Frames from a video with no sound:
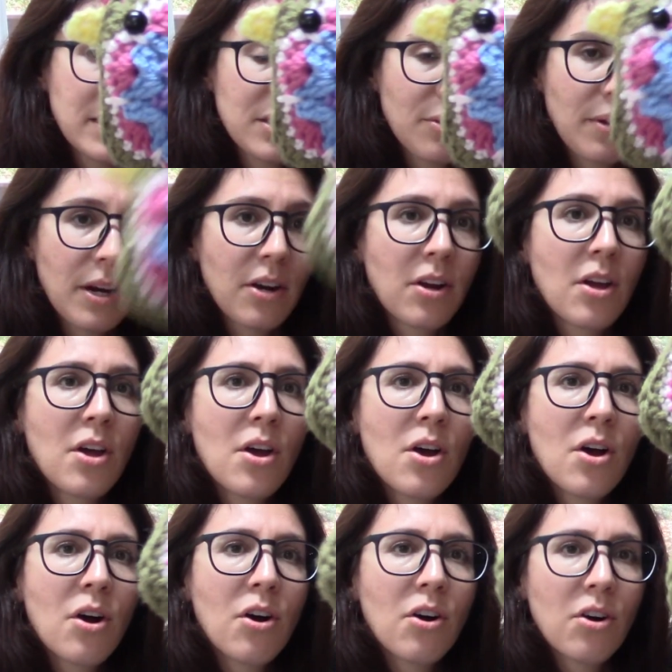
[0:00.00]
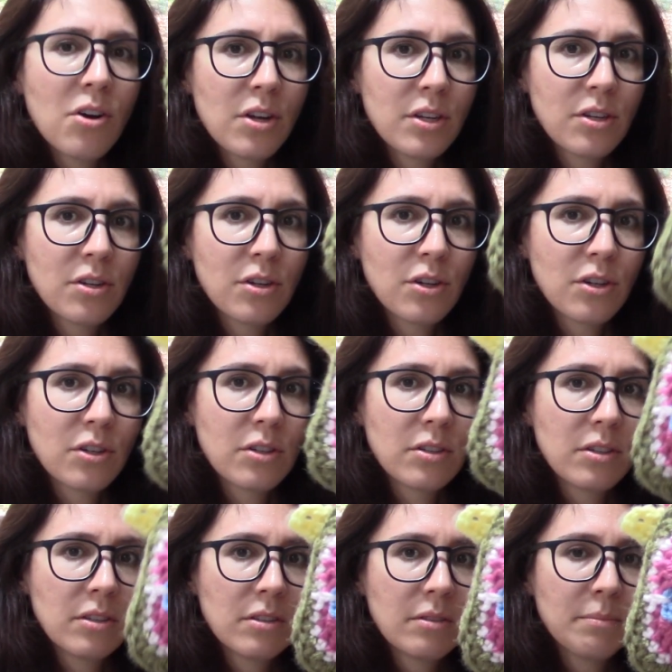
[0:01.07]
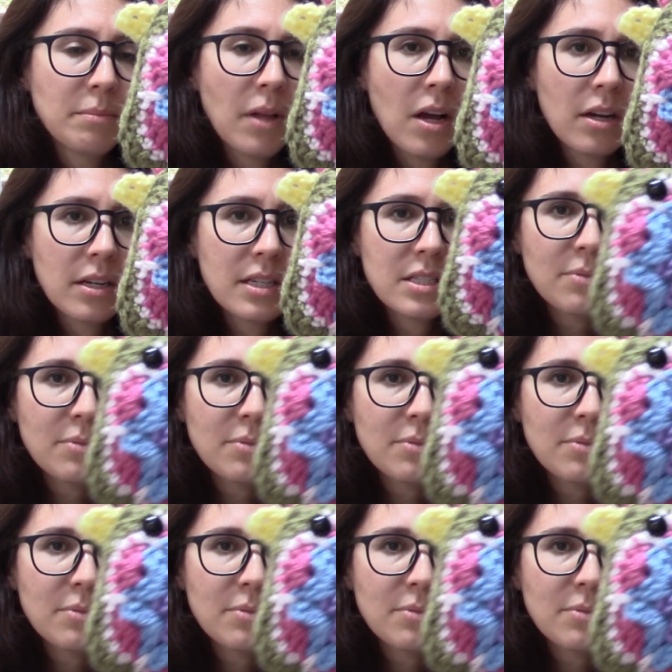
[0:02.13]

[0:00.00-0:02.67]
square on her blog as